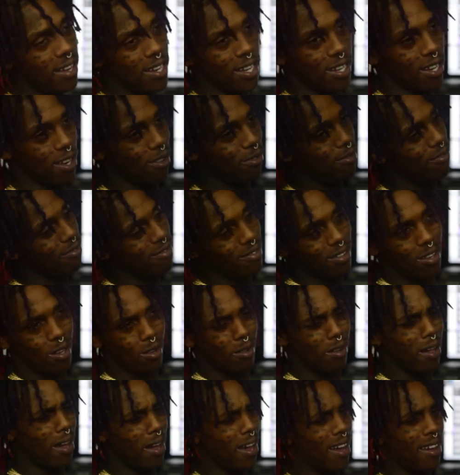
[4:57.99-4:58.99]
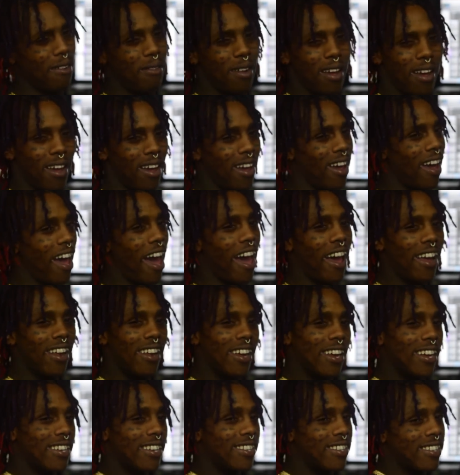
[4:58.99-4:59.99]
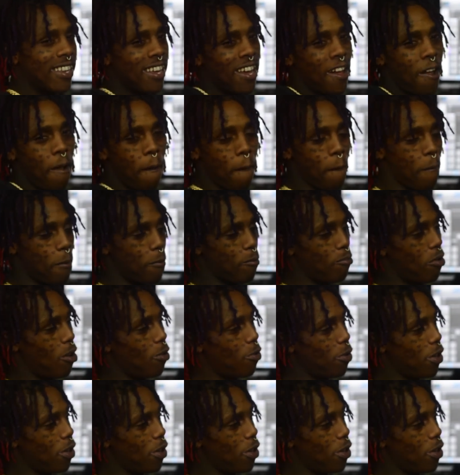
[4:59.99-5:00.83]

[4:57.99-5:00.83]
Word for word: You know, mm, man, hey, it's bro.